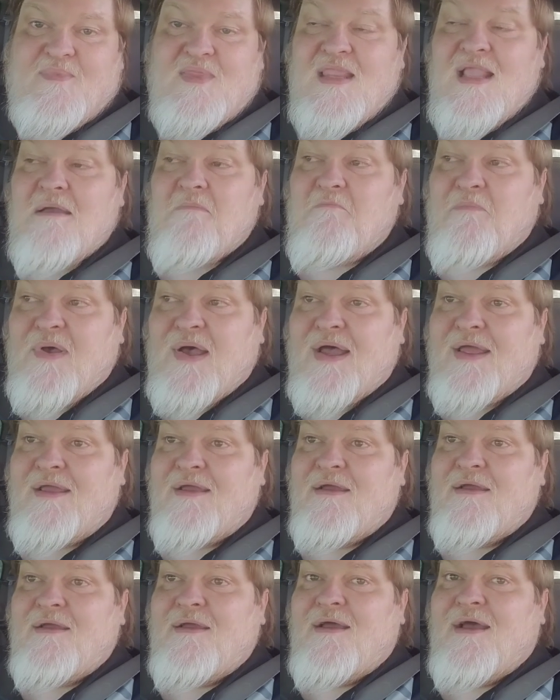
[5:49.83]
But
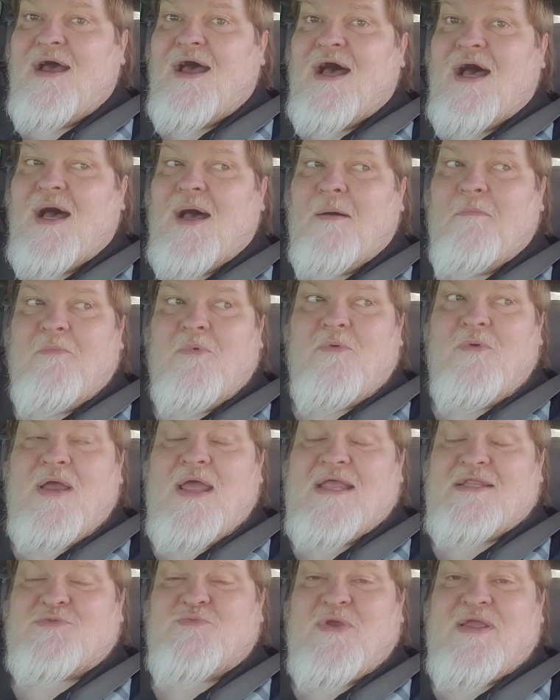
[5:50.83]

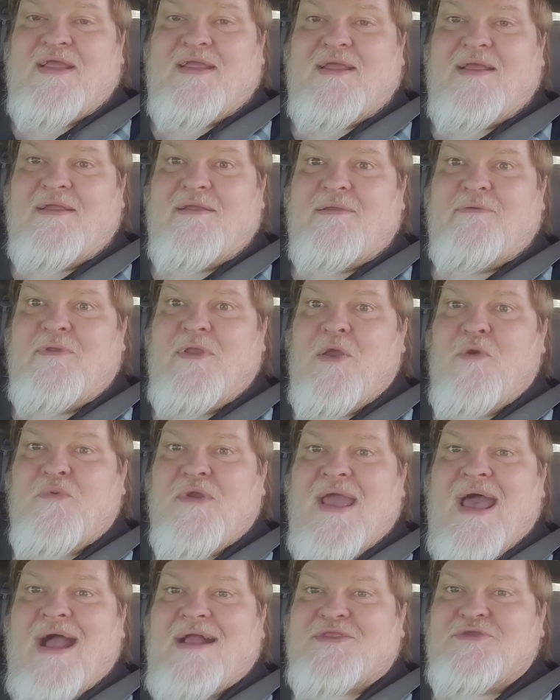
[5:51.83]
as we, you know,
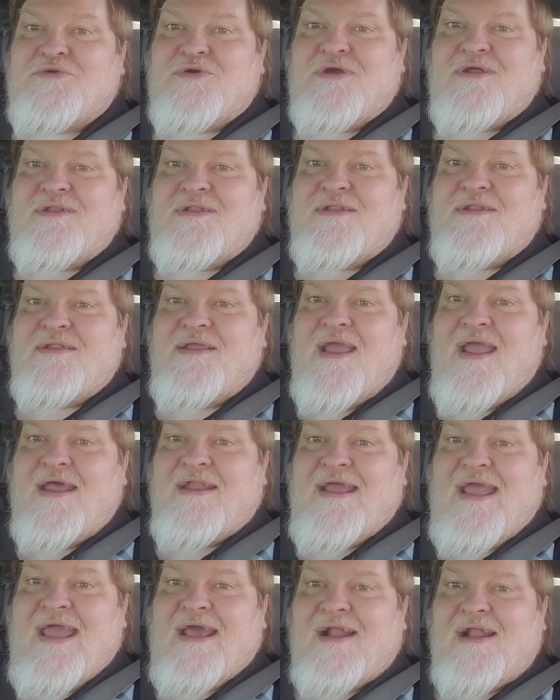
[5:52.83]
react to it and
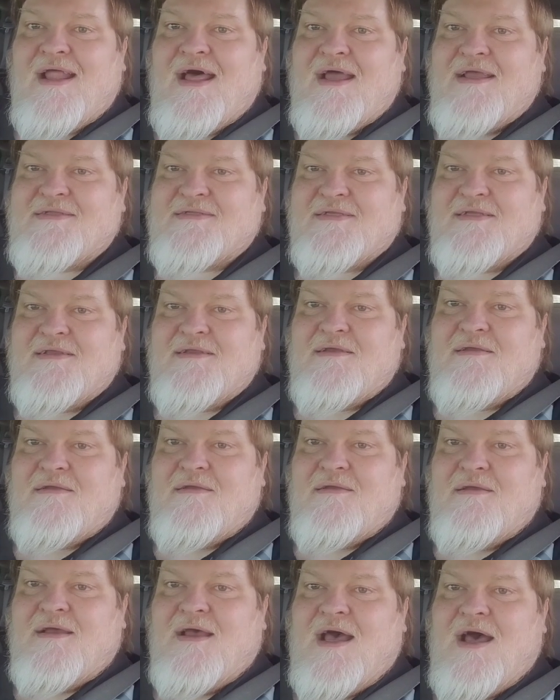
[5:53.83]
analyze it,
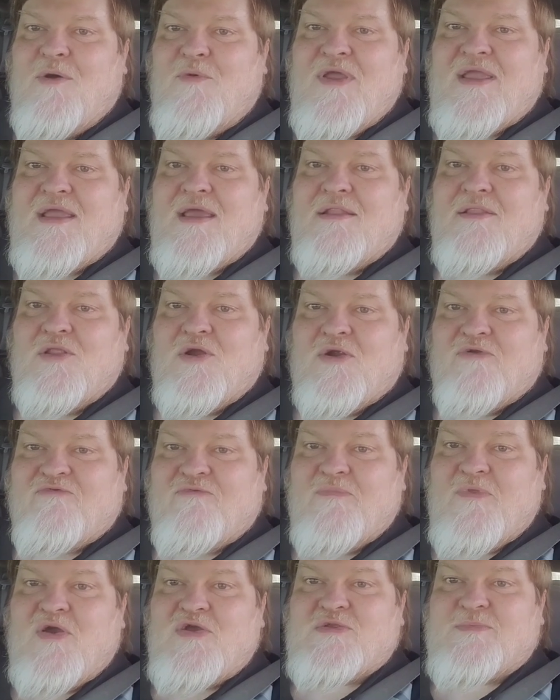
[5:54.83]
we can learn
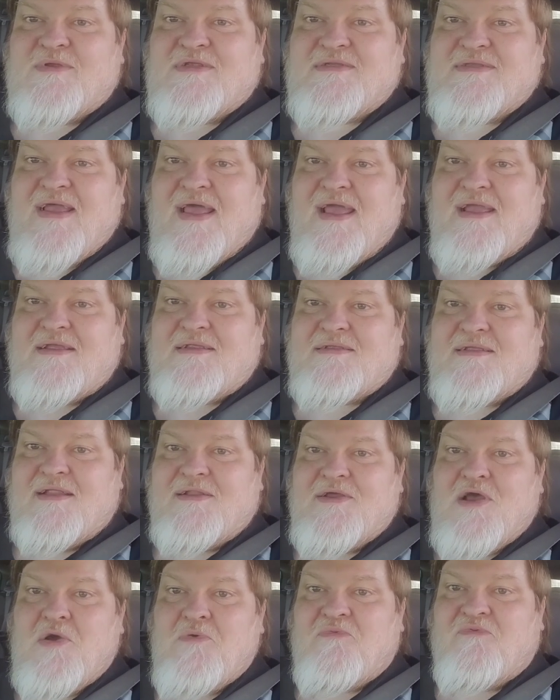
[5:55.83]
from those mistakes, and
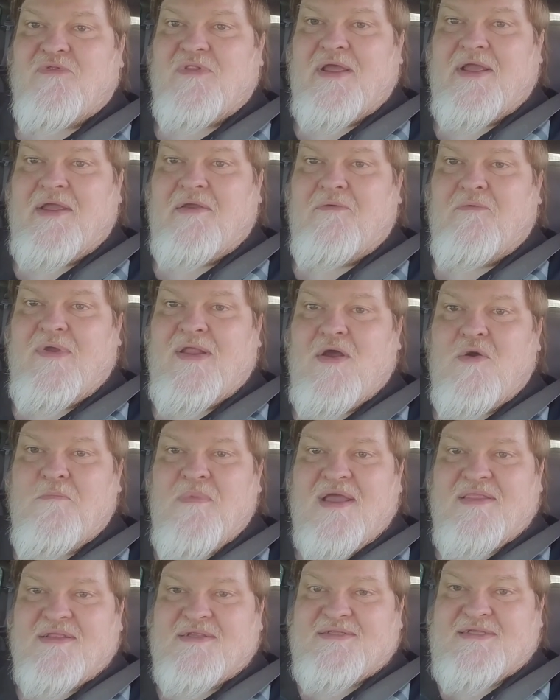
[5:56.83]
hopefully we don't
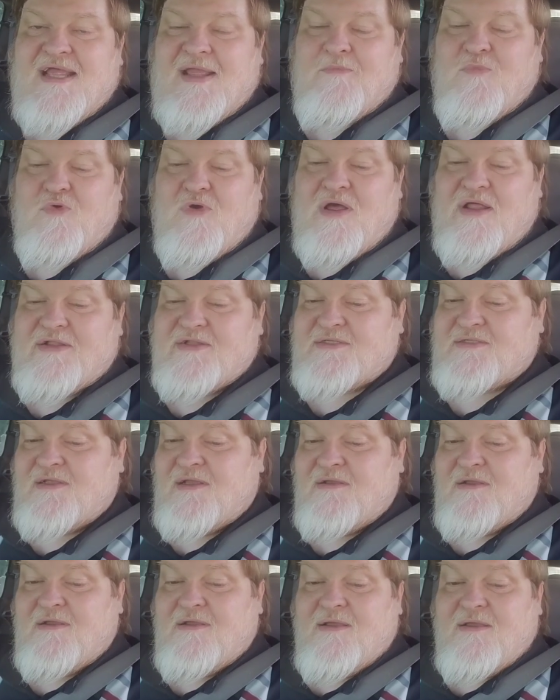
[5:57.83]
make the same ones.
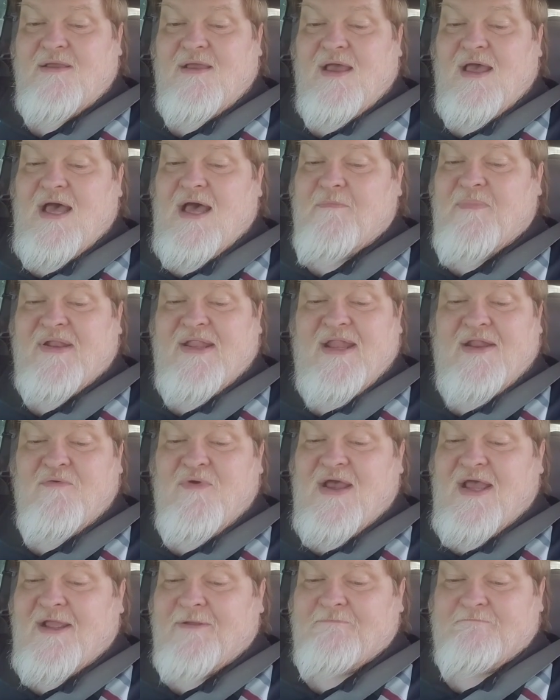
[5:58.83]
But
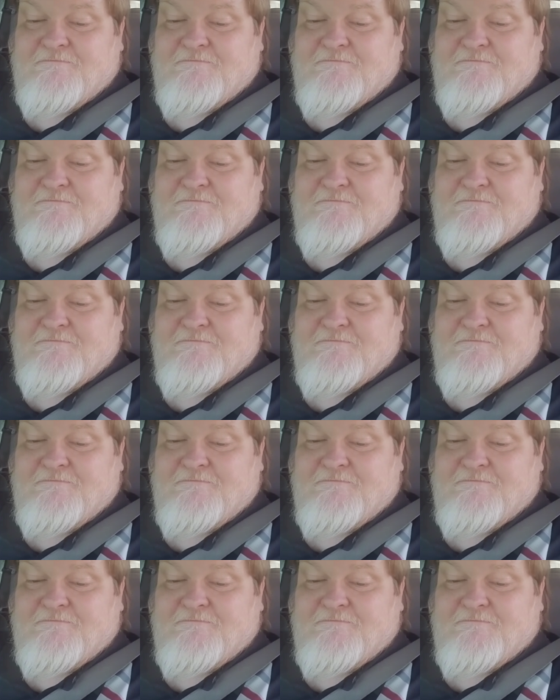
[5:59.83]
anyway,